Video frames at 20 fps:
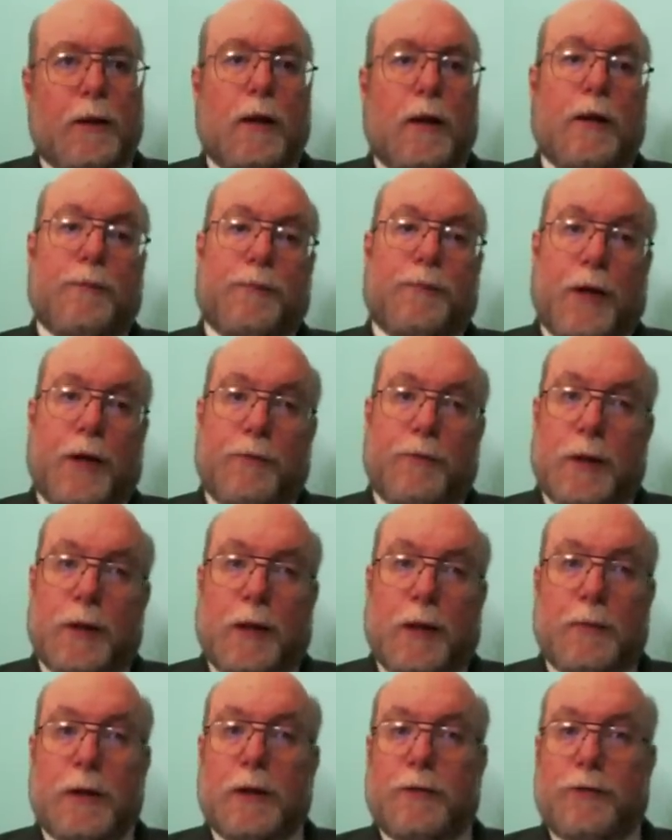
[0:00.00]
Mm-hmm. They
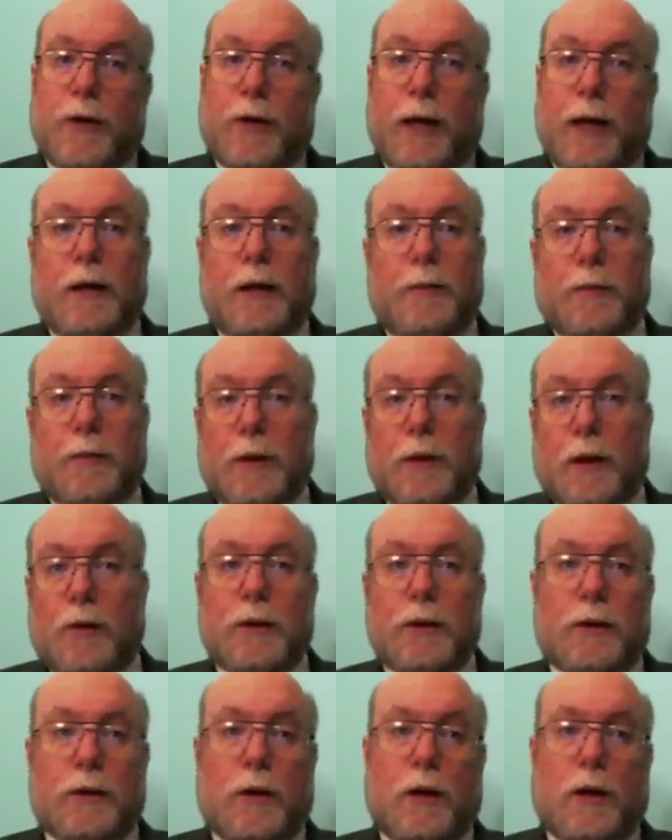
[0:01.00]
plummeted, frankly, below
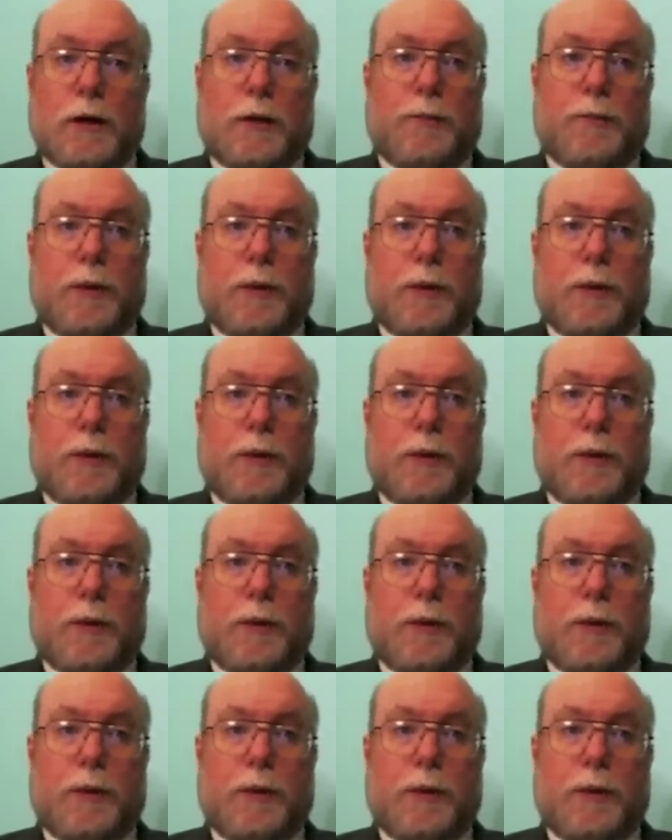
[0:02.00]
his cost